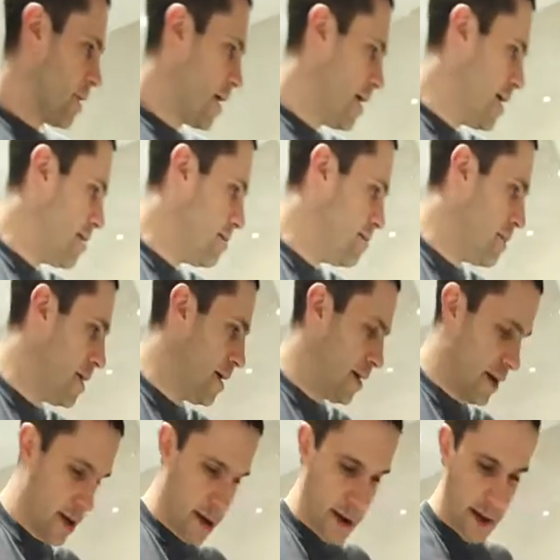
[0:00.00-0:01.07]
I
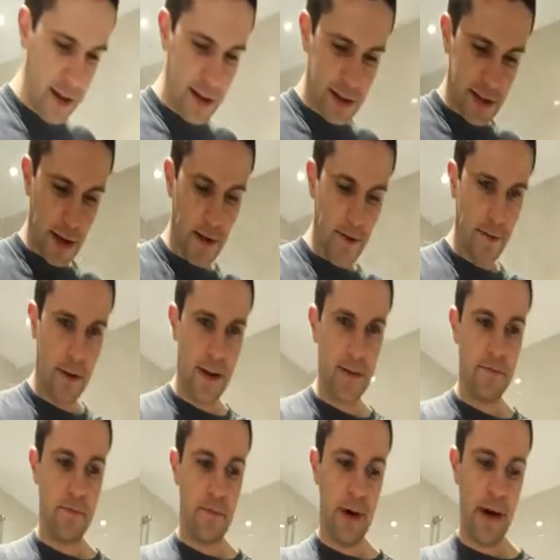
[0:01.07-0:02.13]
like to go
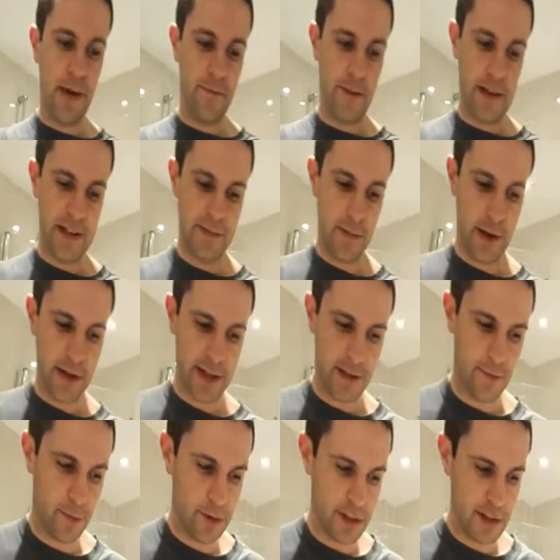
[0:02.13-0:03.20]
and buy a face mask
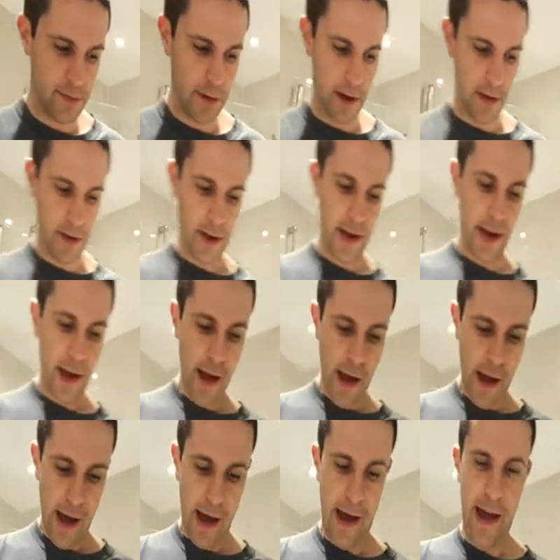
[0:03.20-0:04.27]
every once in a while,
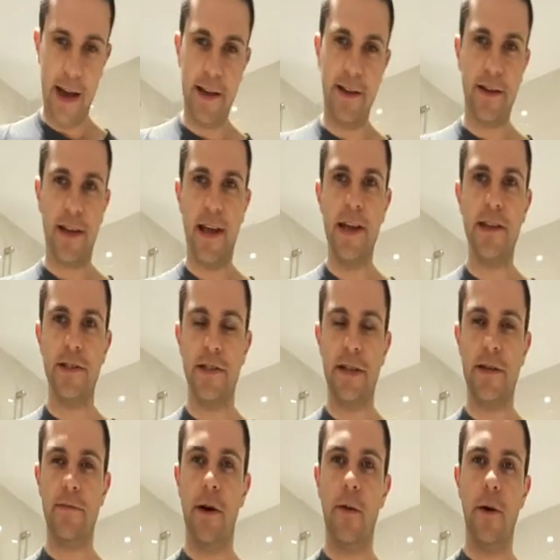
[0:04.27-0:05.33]
and occasionally
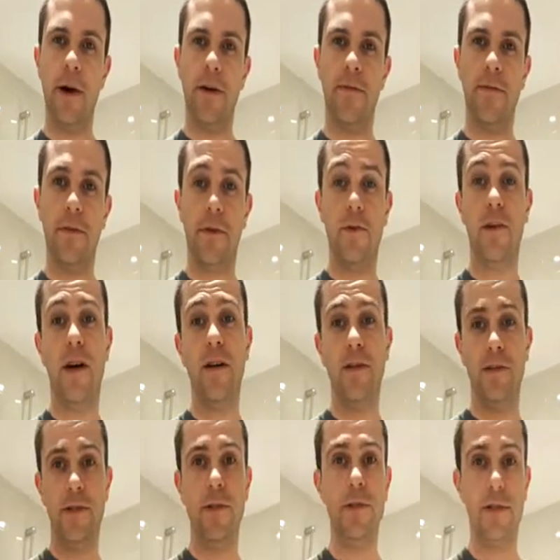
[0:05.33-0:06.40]
my wife, who
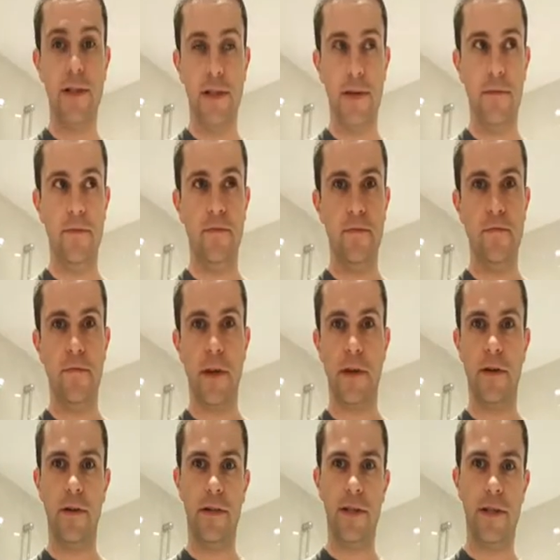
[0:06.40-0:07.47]
can't use them
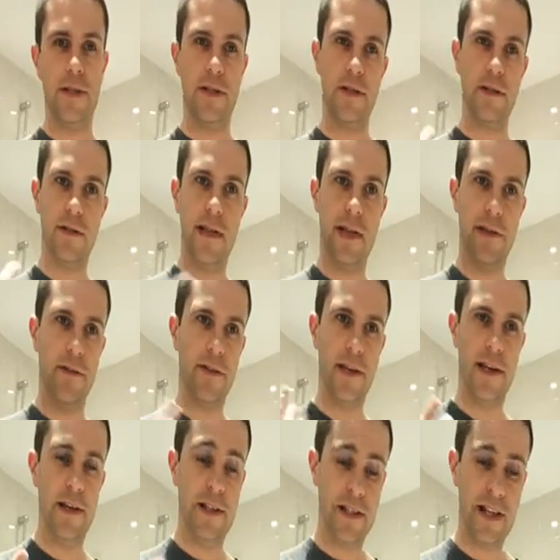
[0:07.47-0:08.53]
because they
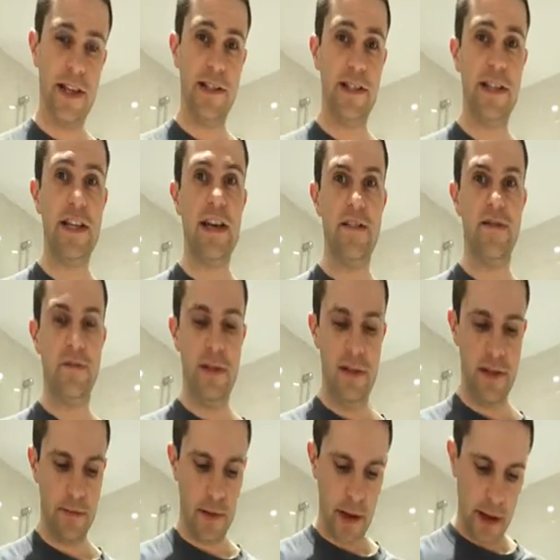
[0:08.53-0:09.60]
irritate her skin, she gives me
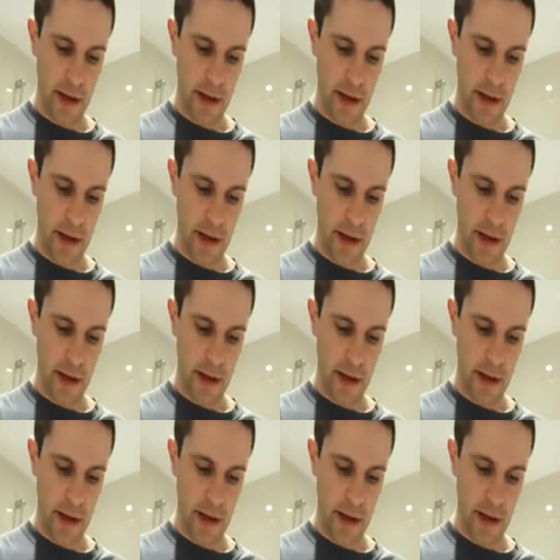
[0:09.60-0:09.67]
them.